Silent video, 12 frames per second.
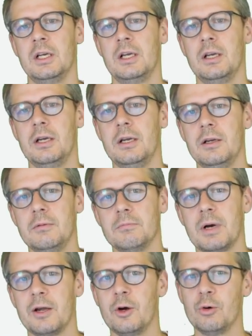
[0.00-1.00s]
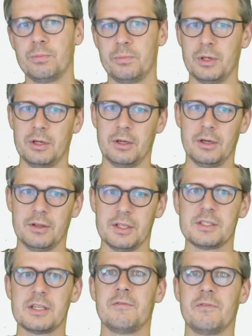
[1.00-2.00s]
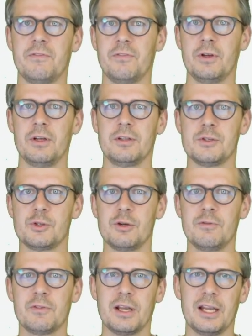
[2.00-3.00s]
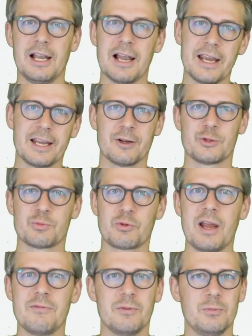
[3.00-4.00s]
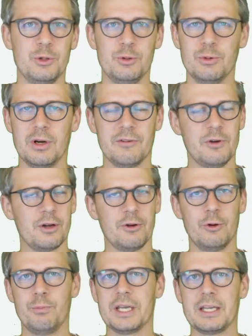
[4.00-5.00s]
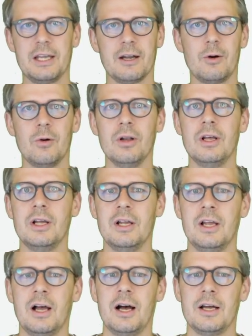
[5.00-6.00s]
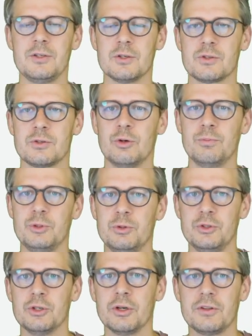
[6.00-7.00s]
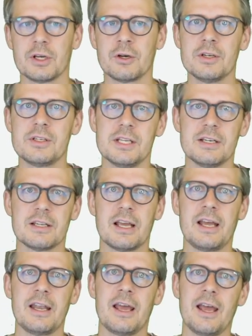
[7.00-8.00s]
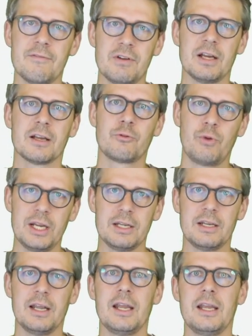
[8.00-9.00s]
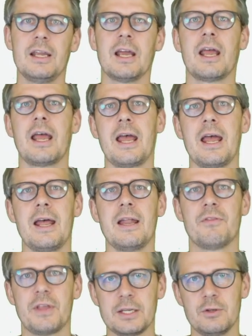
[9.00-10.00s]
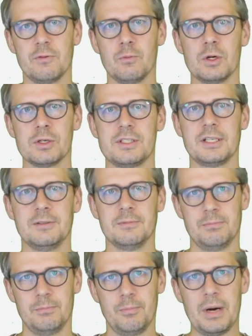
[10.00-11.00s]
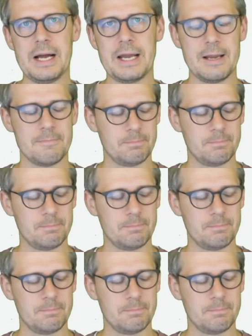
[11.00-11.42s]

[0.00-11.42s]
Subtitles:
I hope this have deserved a like or subscribe from you. If not, no biggie at all. I just hope you enjoyed the content and have a great day, and thank you for watching. Bye.